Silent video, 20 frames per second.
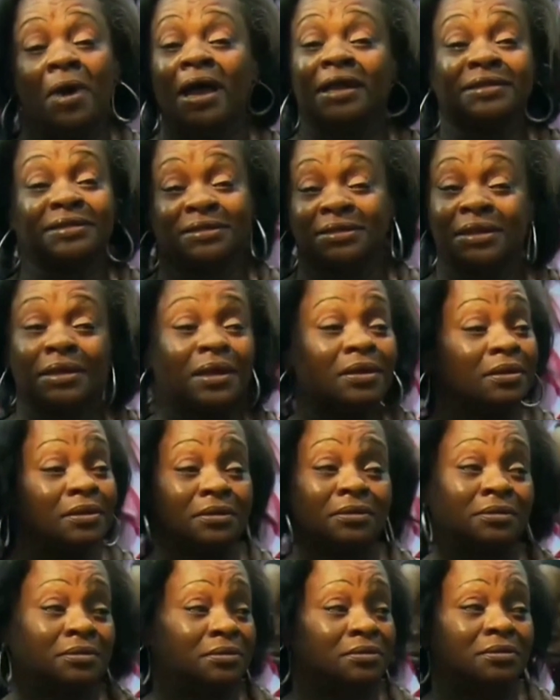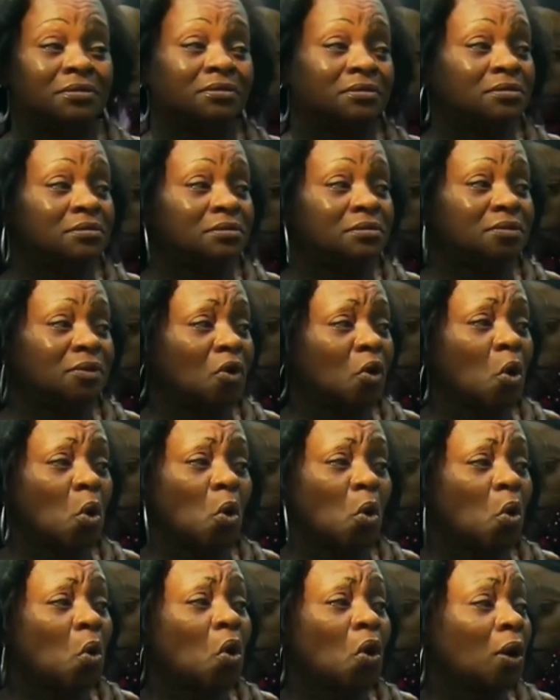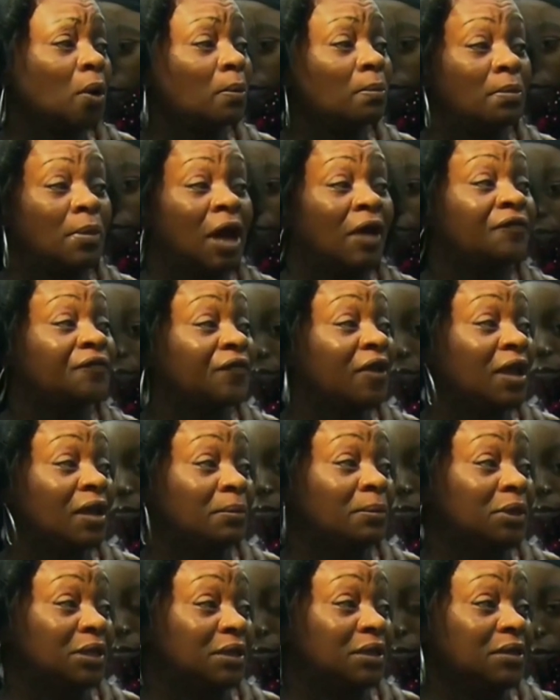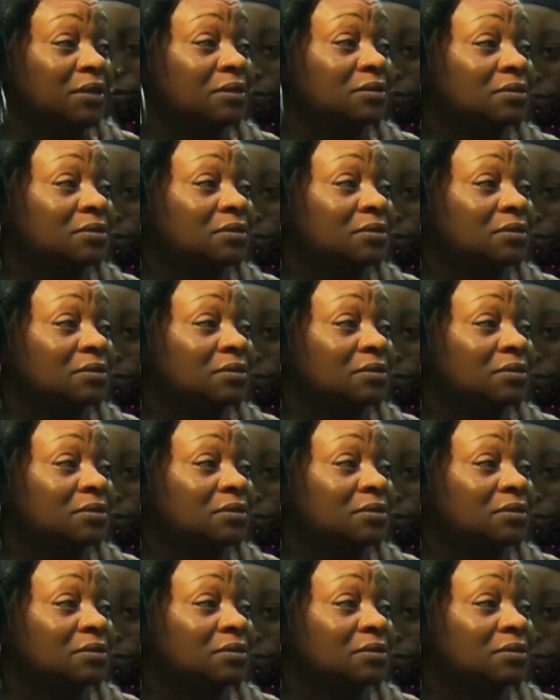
my son or my family.